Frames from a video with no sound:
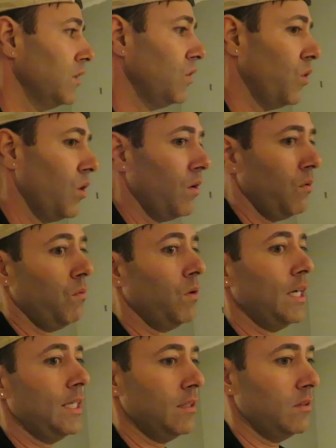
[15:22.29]

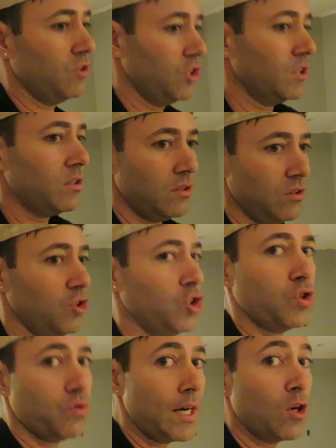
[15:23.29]
or
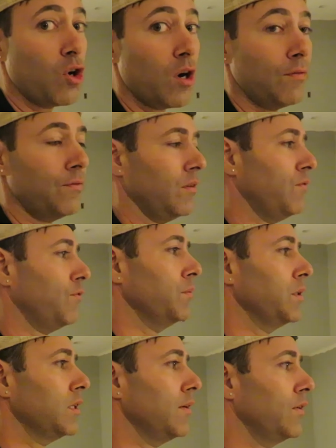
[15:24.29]
just right off
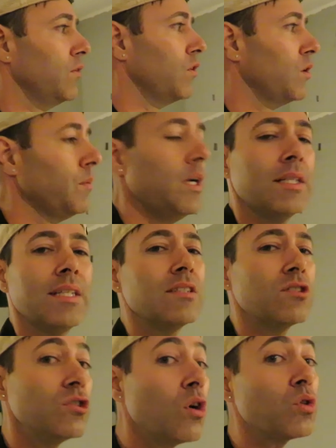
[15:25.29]
from the living room.
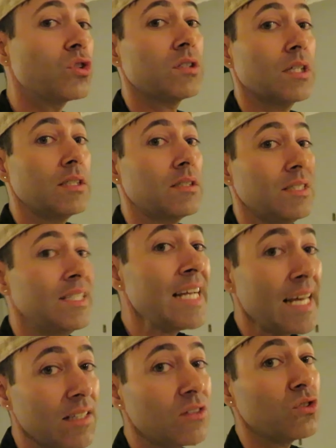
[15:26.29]
There's no sense in
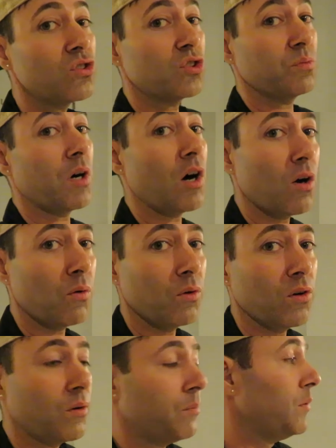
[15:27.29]
that little small
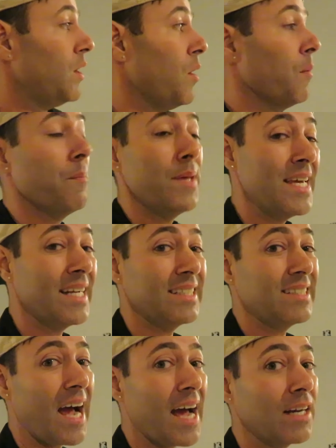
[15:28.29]
room being
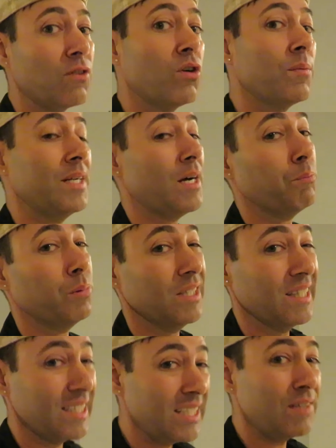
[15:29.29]
a dining room, and I
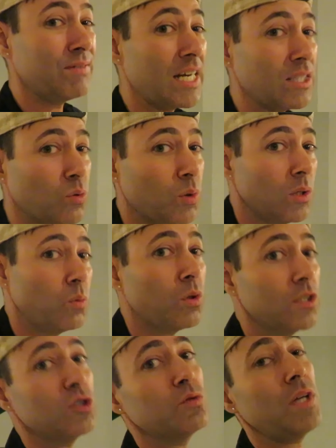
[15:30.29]
believe that's what it
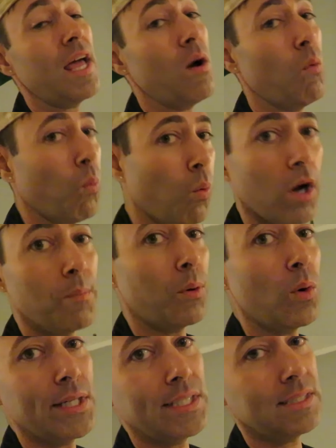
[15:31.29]
was at one
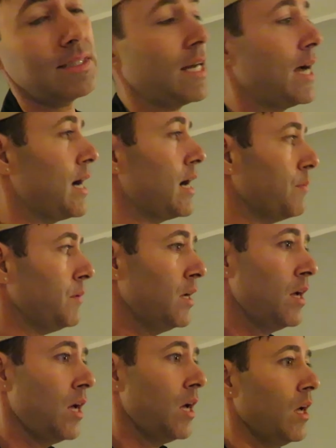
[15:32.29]
point in
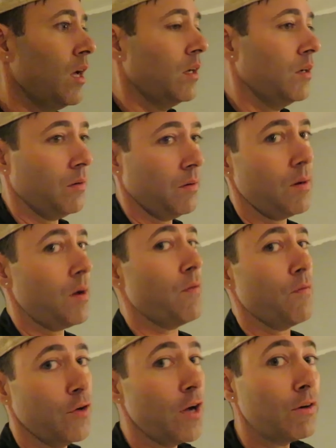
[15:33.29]
time,
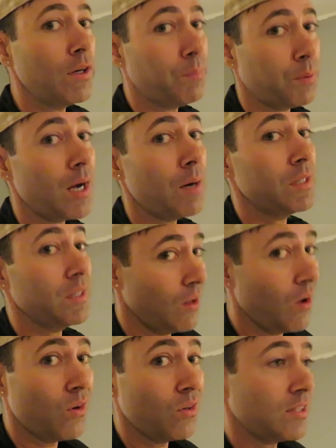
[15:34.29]
a very probably
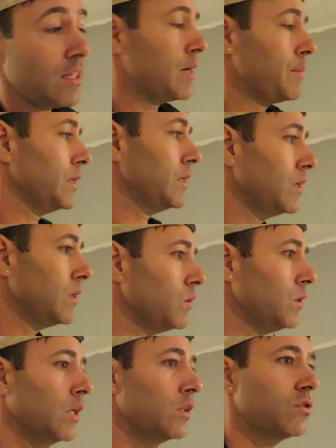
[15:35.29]
long time
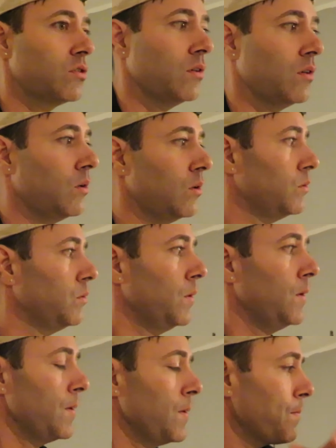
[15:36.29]
ago.
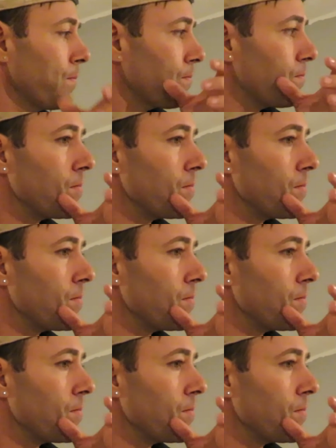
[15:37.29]
So